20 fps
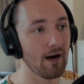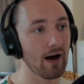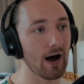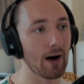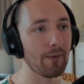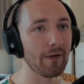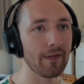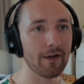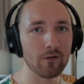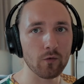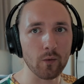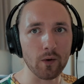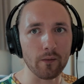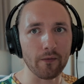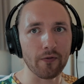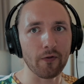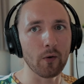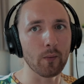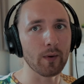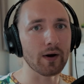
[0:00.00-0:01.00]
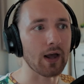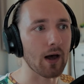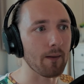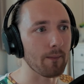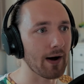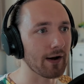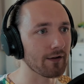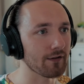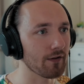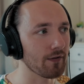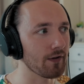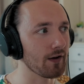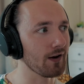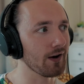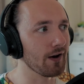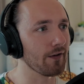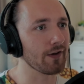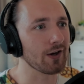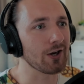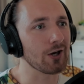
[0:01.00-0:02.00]
But this week we thought we'd get back to the
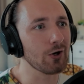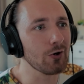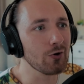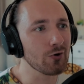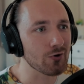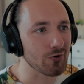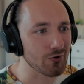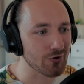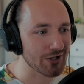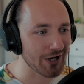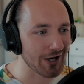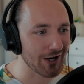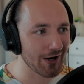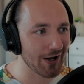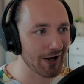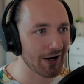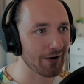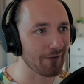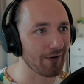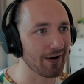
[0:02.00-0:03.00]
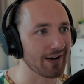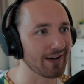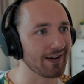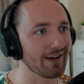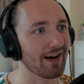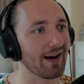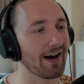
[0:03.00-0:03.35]
usual shindiggery,